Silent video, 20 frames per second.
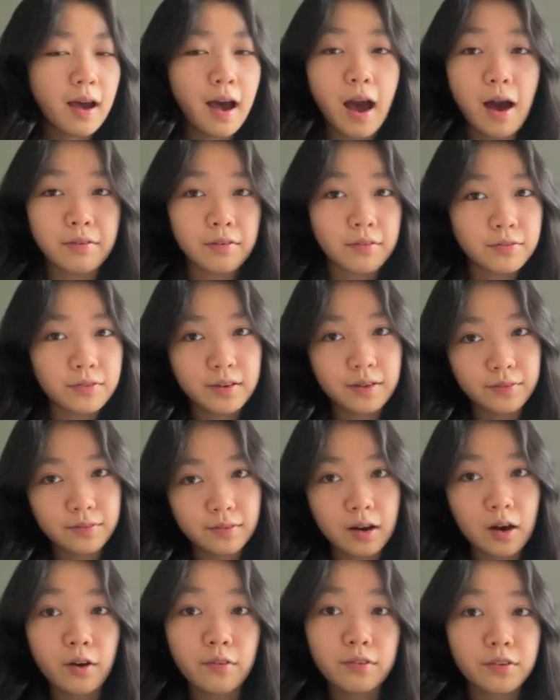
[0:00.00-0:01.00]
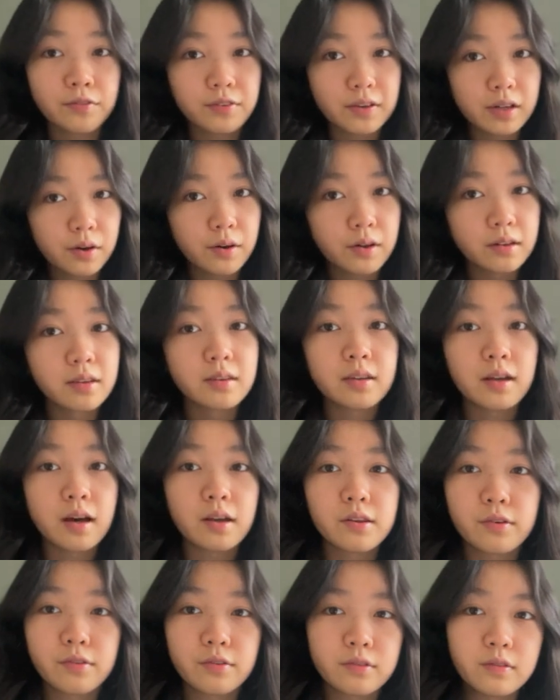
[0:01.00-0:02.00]
for like half of the
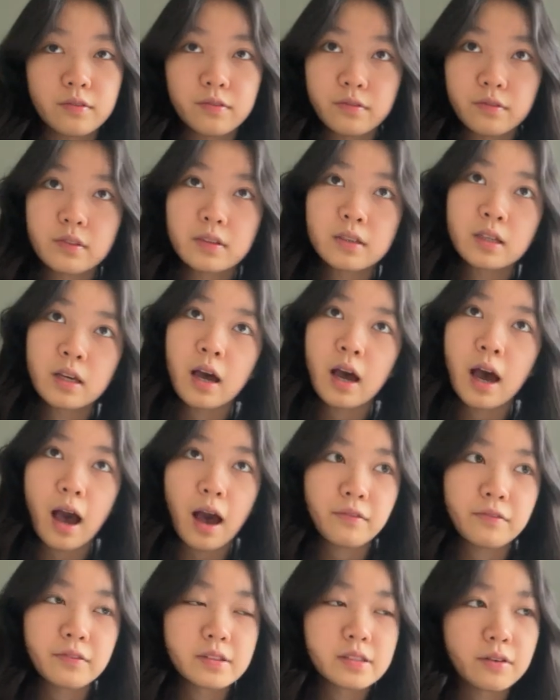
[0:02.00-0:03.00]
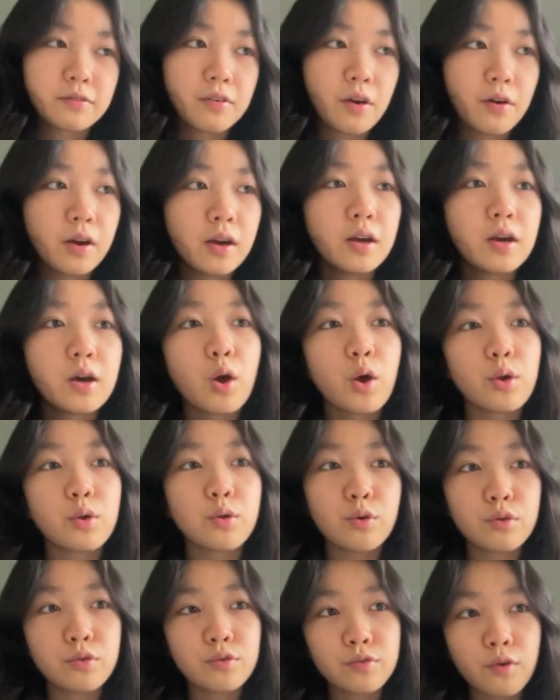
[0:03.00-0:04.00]
video, and the other half it's like
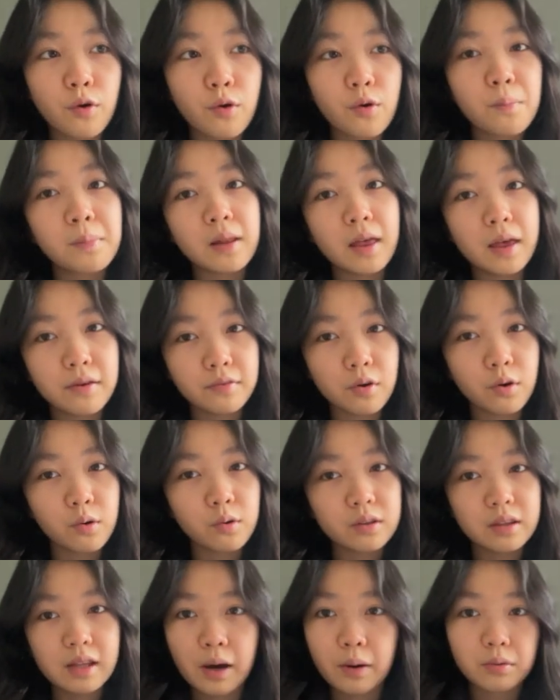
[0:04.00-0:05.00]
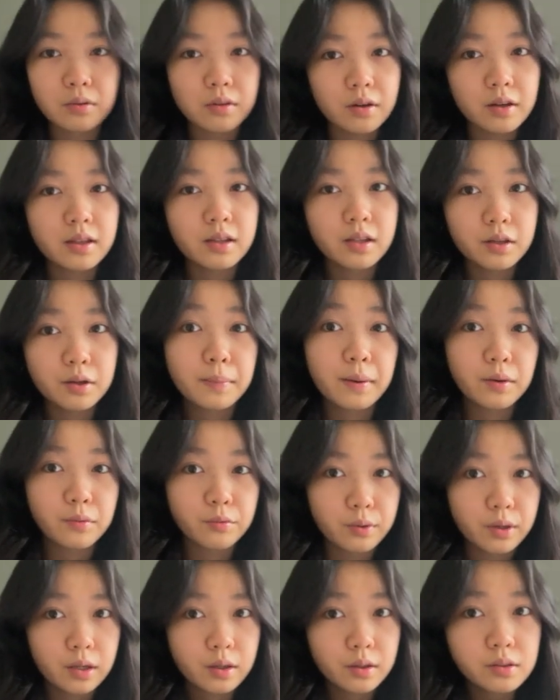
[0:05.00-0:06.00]
very youthful, playful. That will
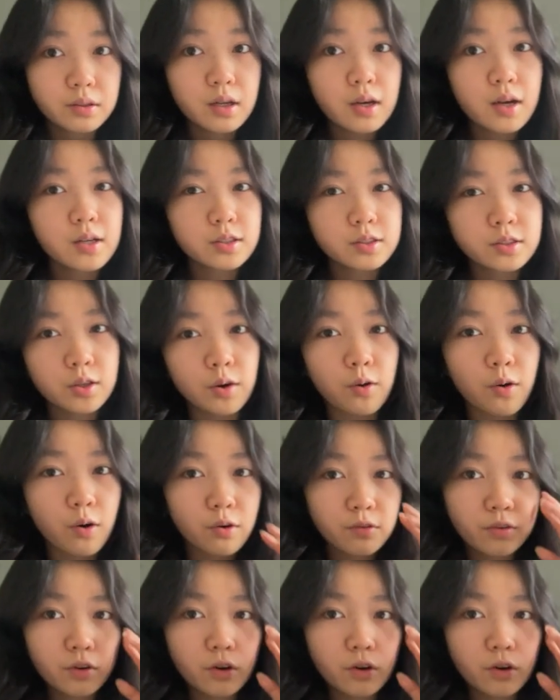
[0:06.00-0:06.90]
look a little bit weird.